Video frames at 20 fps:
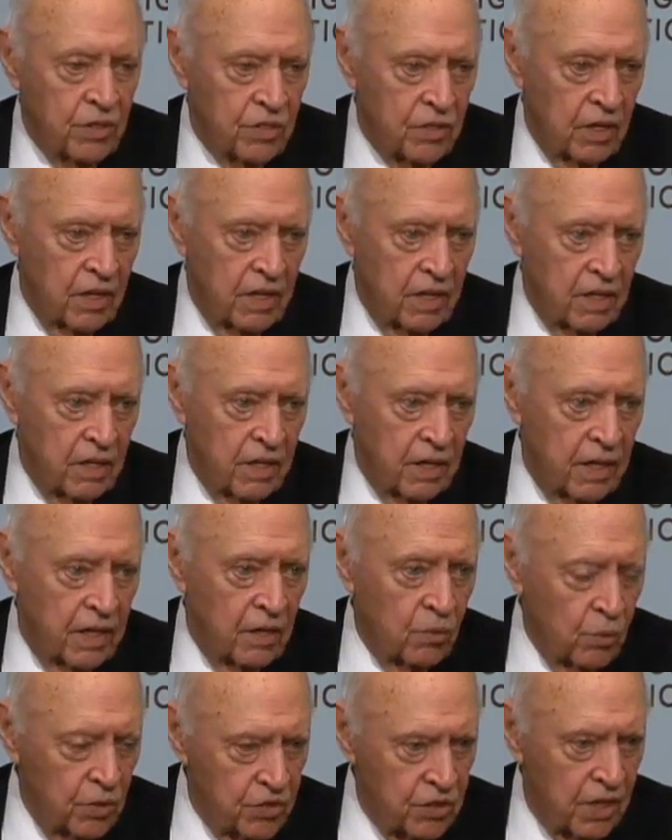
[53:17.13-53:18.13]
in,
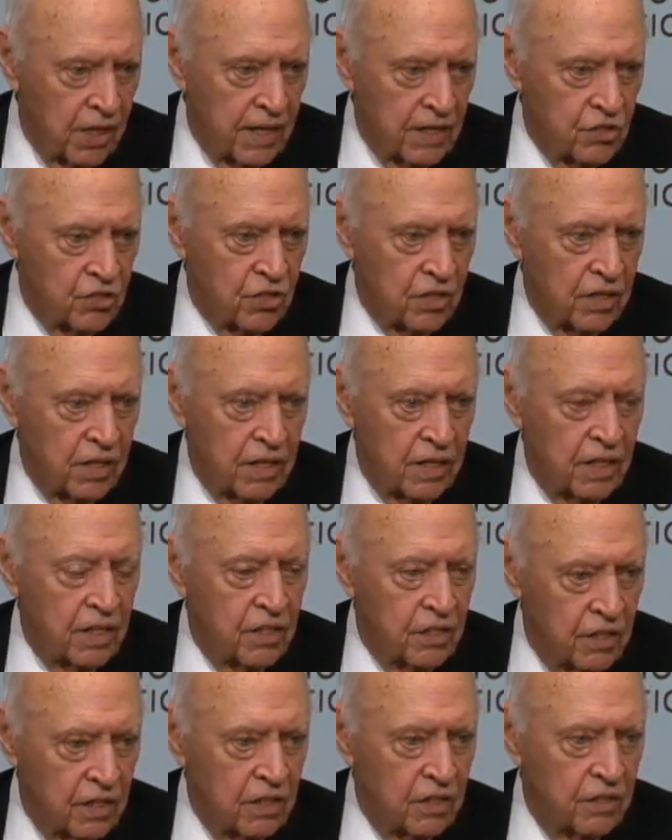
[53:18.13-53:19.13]
in, in Wisconsin,
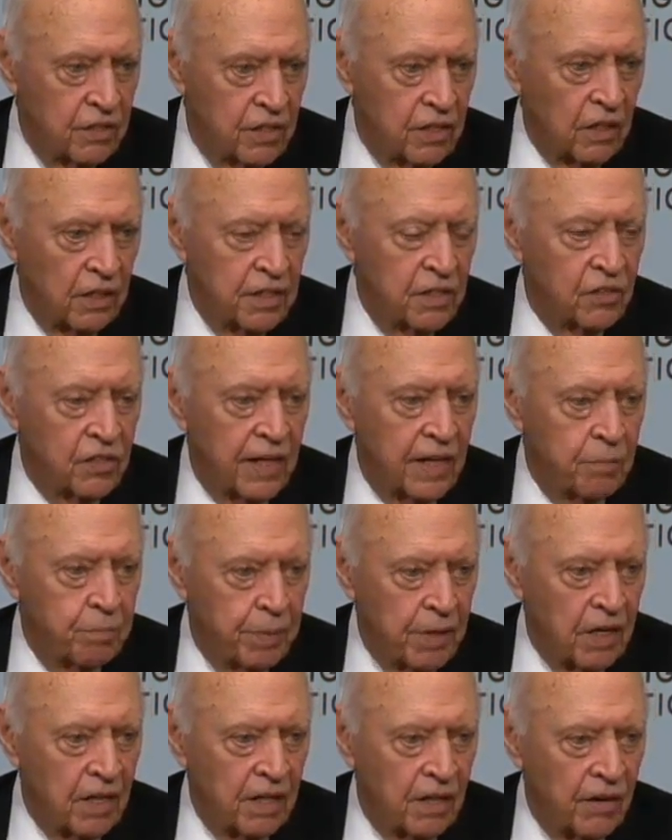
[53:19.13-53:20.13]
he did
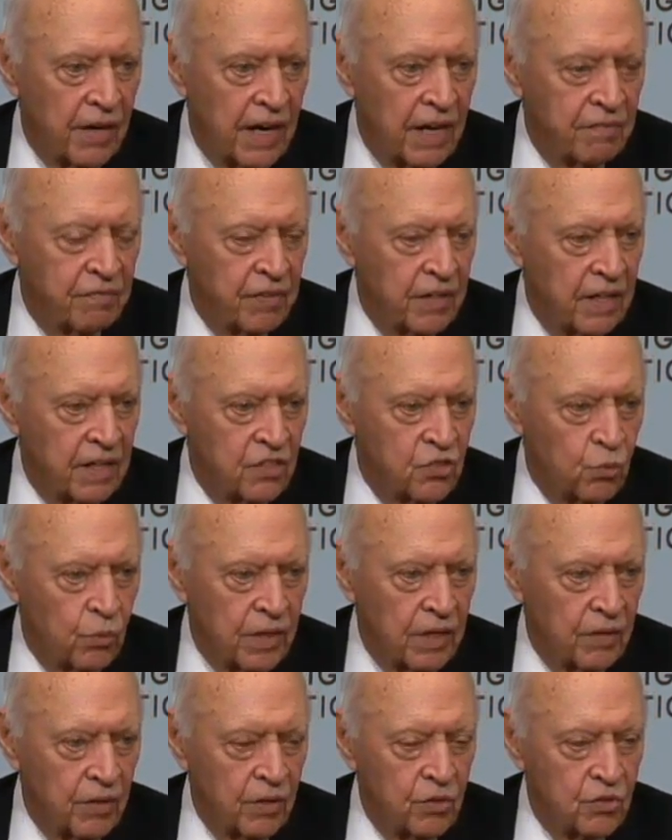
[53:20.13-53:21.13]
delete that paragraph, and
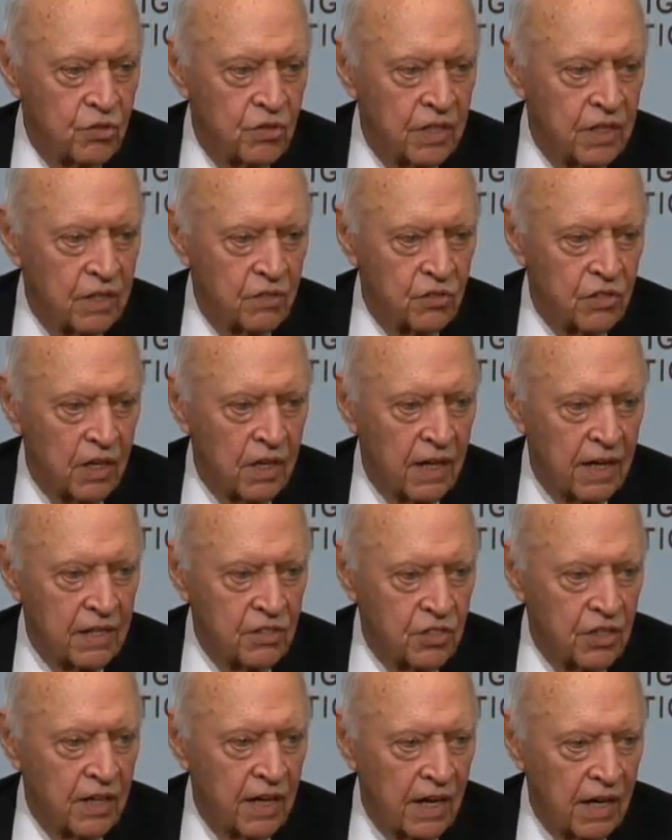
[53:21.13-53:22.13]
it's one of those things
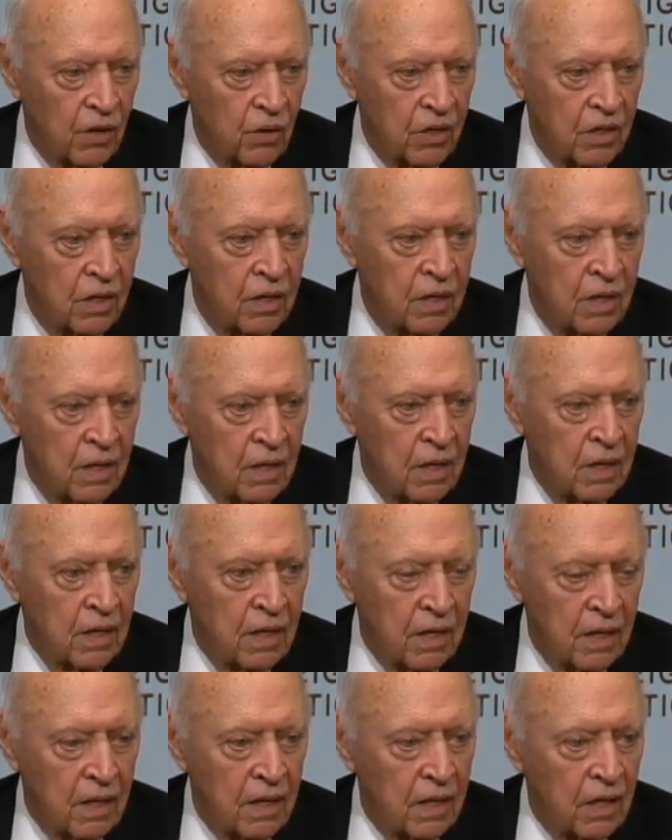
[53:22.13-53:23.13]
that Eisenhower
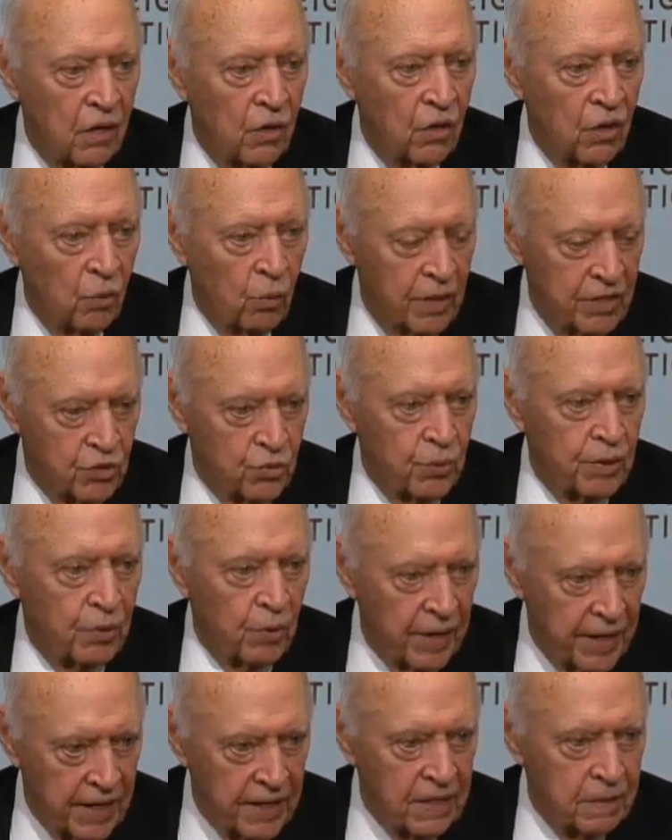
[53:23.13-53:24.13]
uh,
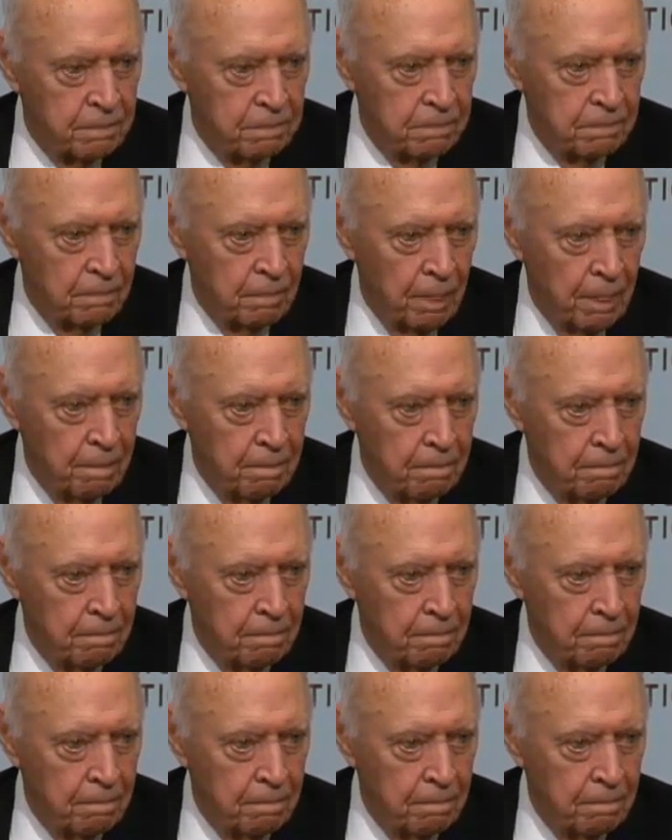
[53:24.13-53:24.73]
always regretted.